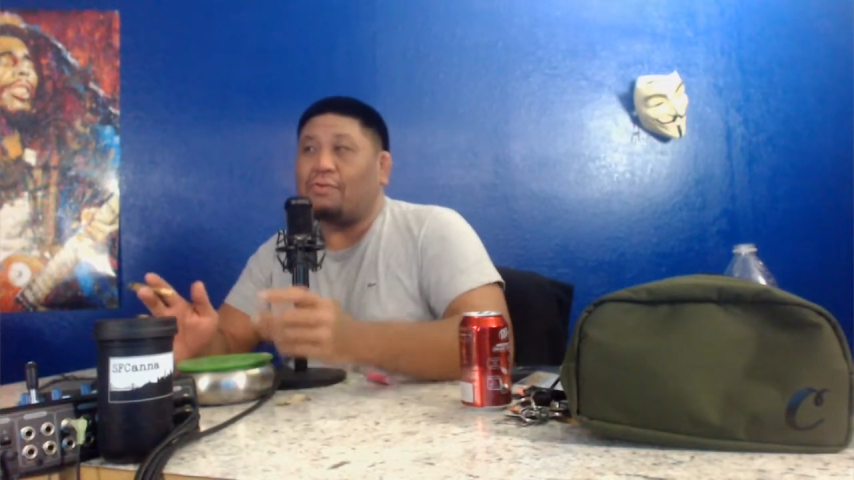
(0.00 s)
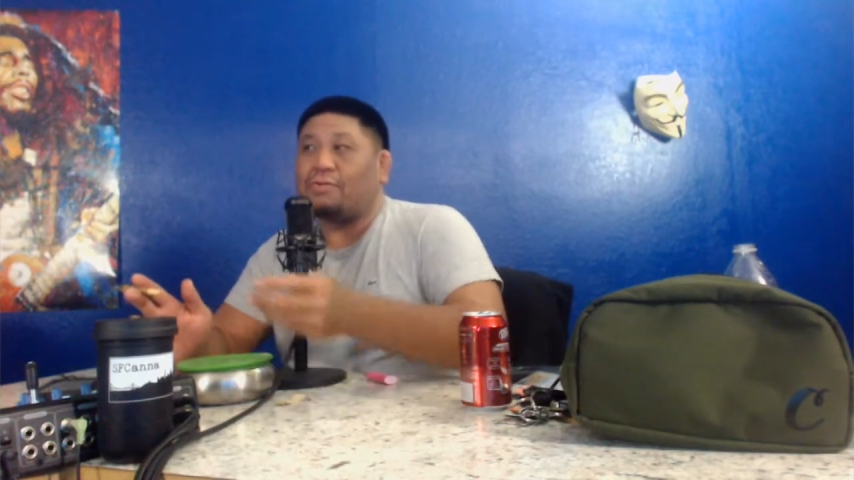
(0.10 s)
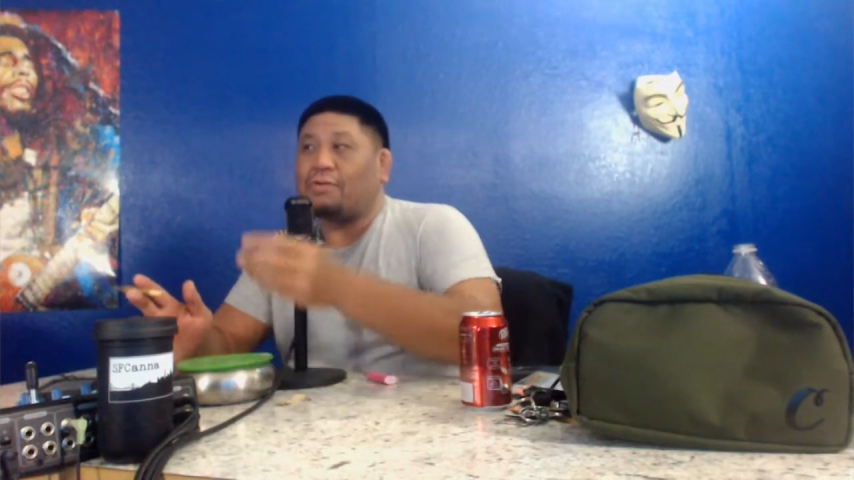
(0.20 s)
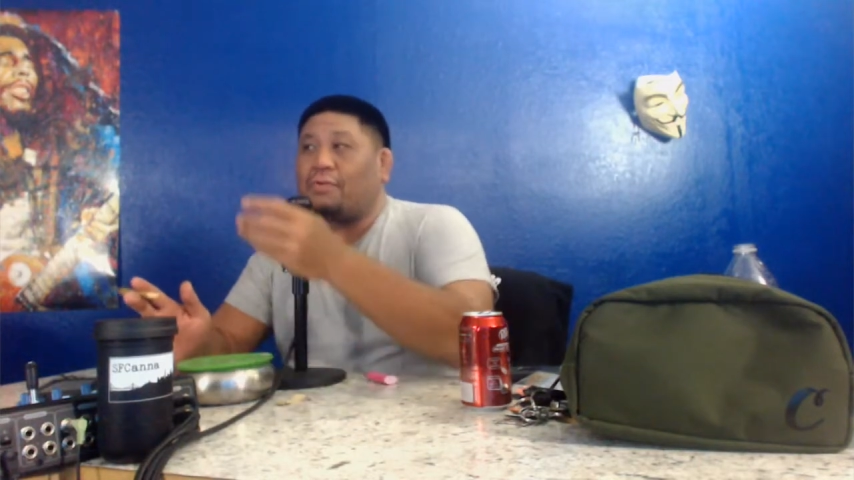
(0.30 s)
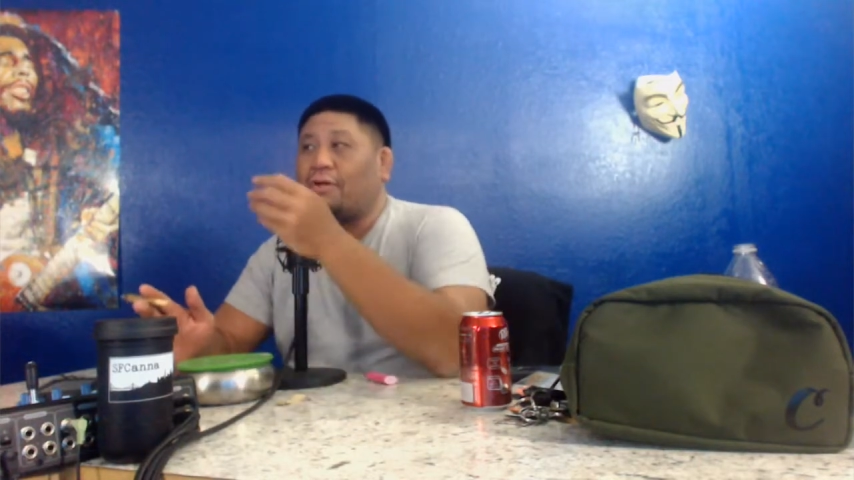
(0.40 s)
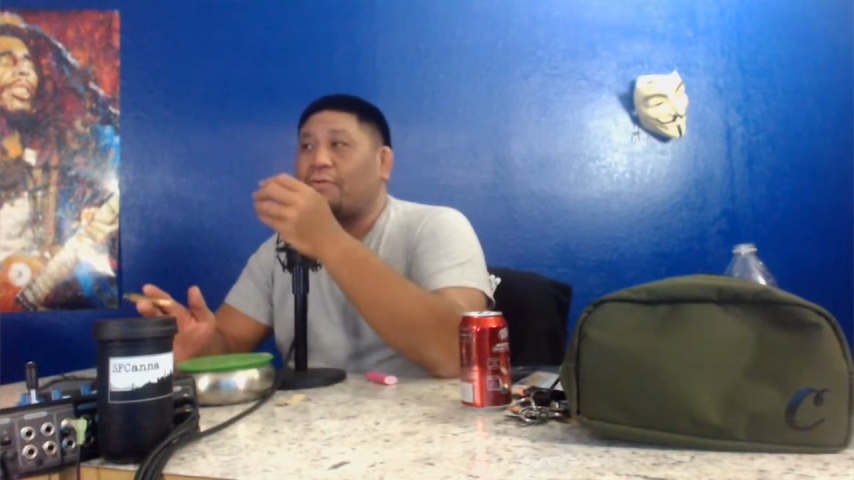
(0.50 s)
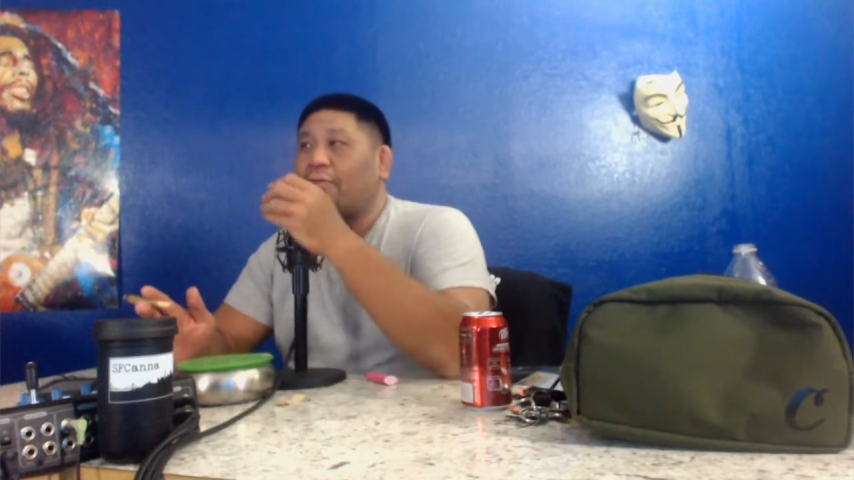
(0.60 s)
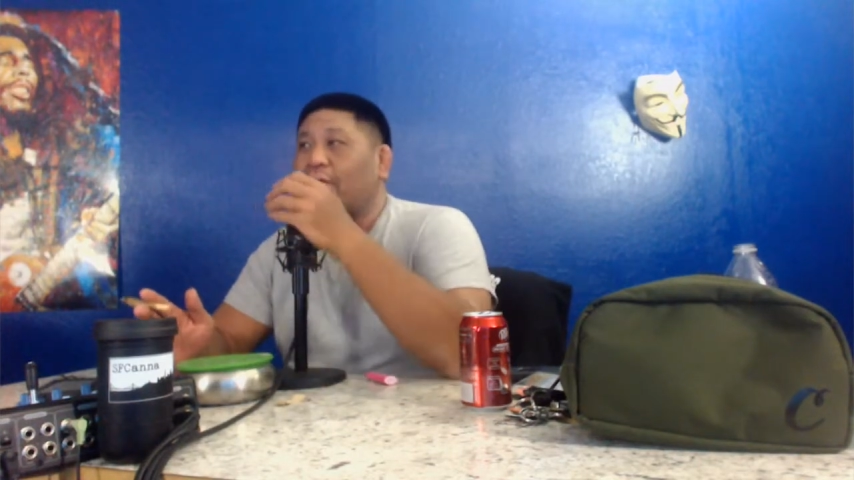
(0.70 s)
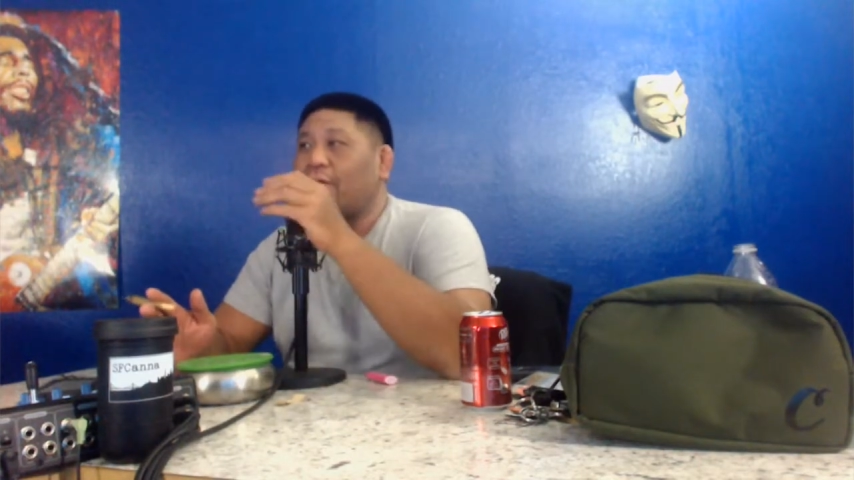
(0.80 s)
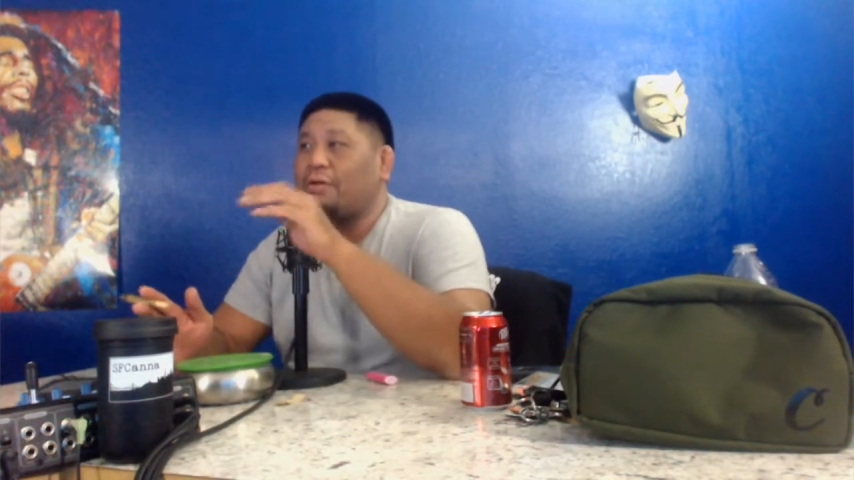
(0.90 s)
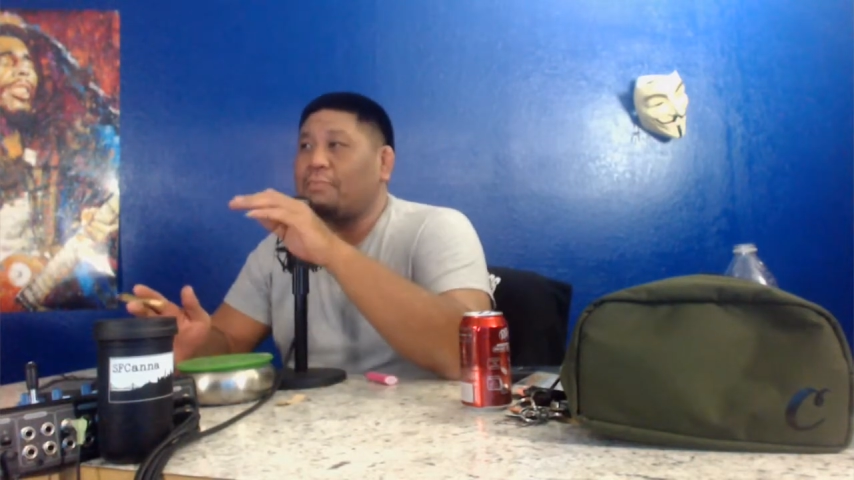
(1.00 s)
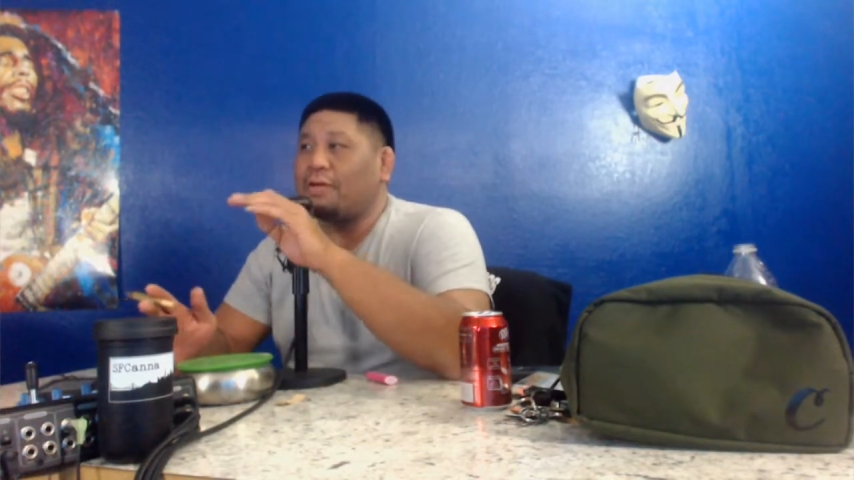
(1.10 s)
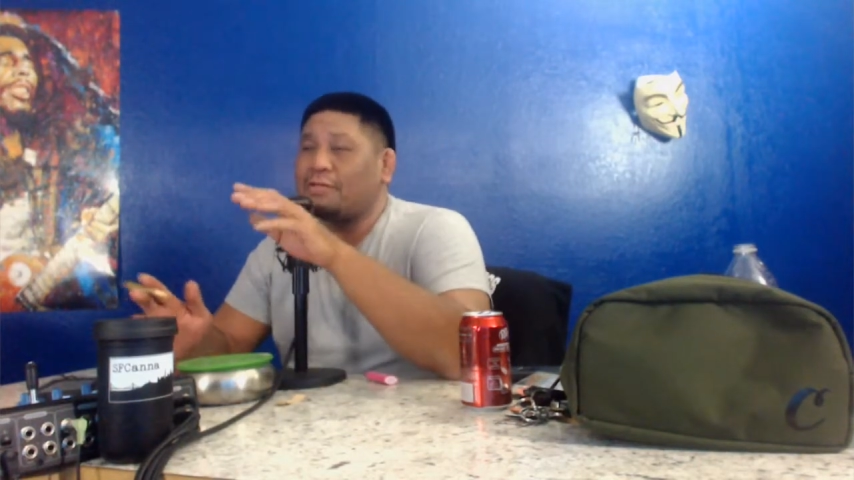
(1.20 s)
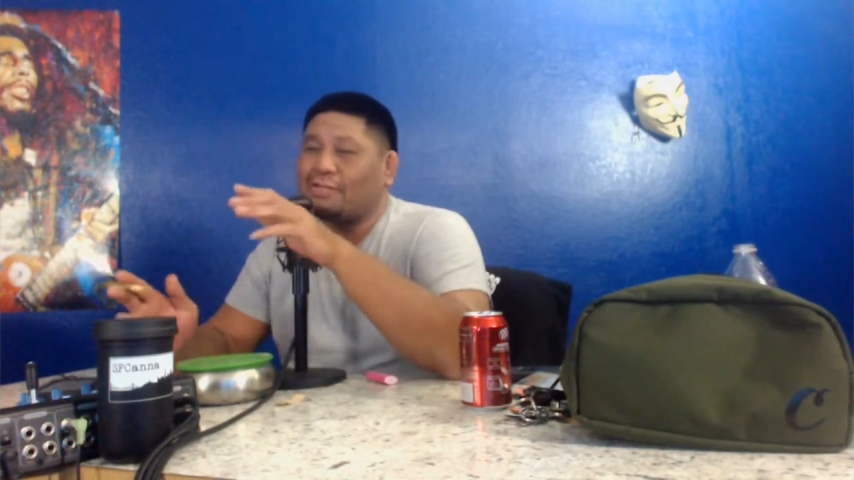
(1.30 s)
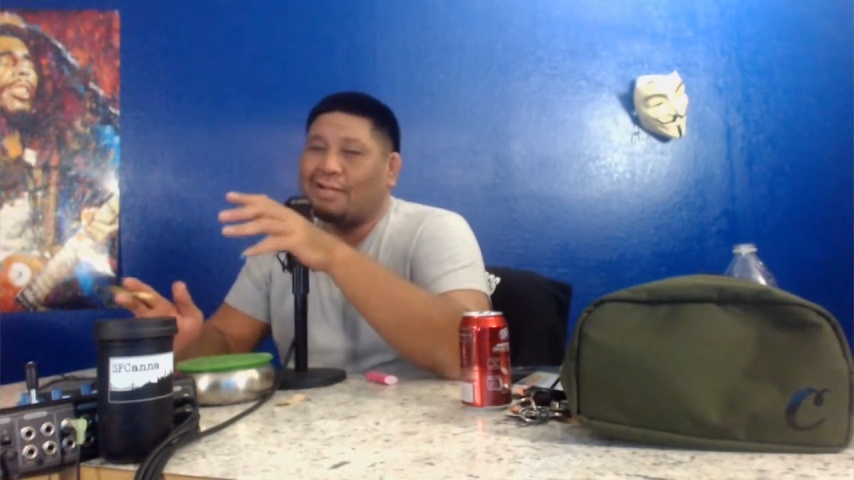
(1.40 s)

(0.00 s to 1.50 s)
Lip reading: what you're working with. You know what I mean?